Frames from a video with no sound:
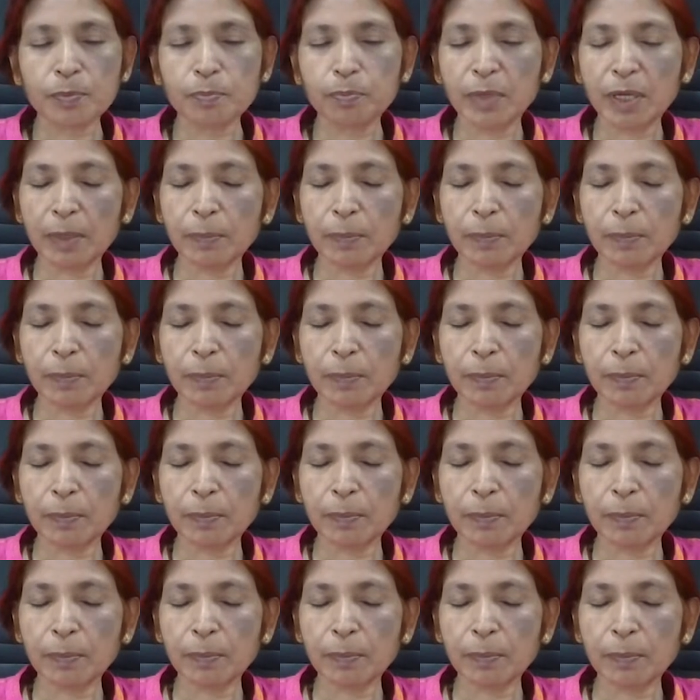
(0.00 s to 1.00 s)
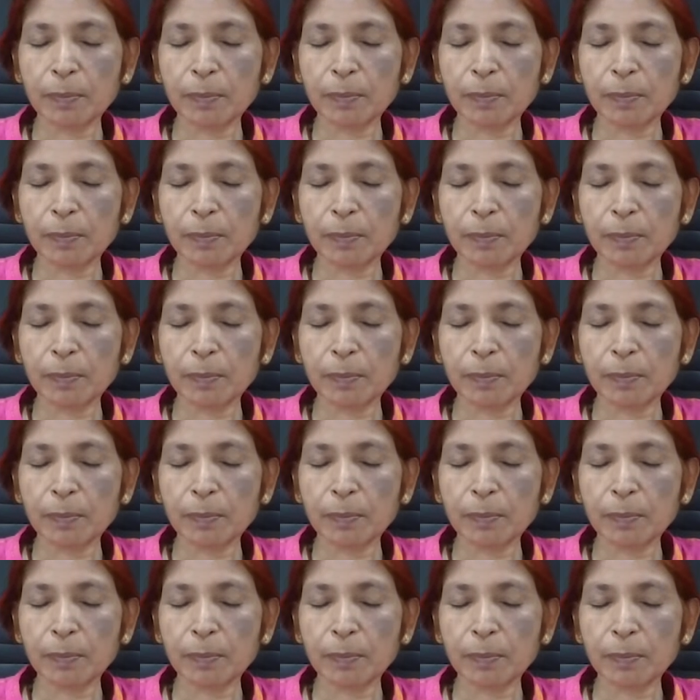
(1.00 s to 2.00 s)
People went to
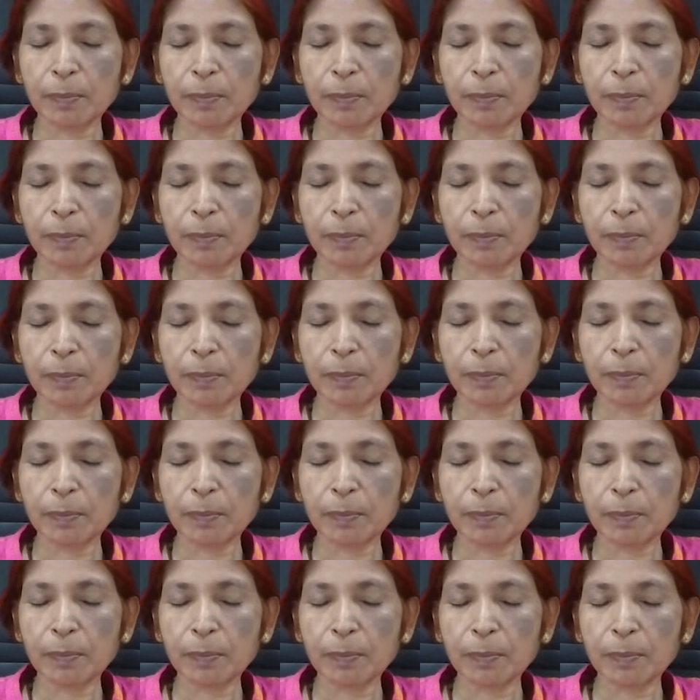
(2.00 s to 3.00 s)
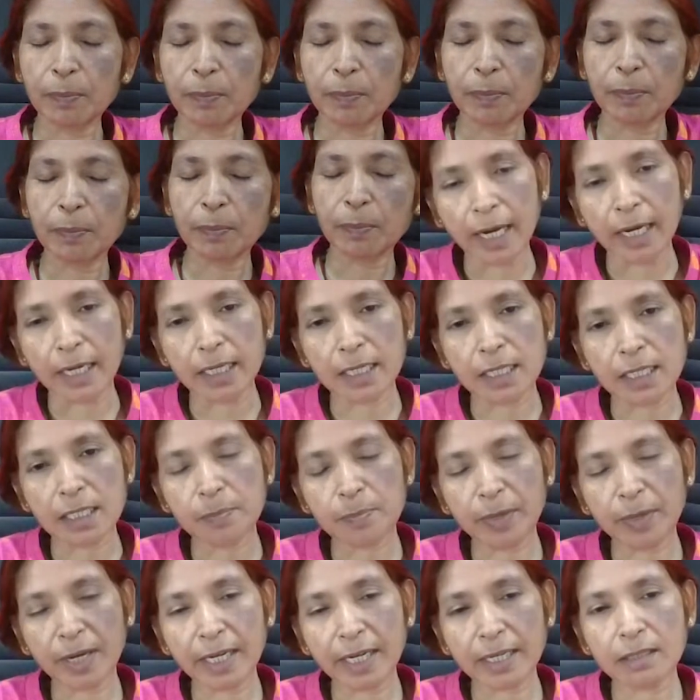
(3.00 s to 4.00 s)
park and
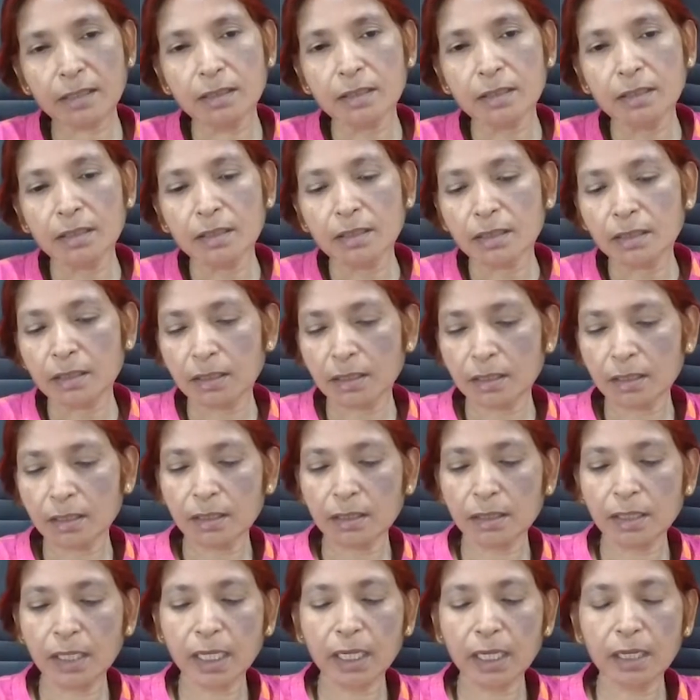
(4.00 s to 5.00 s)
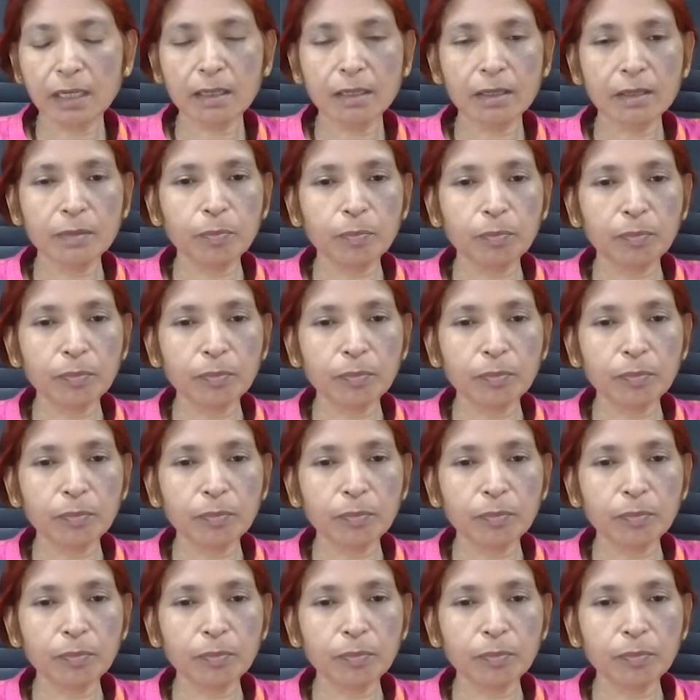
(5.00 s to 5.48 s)
spread their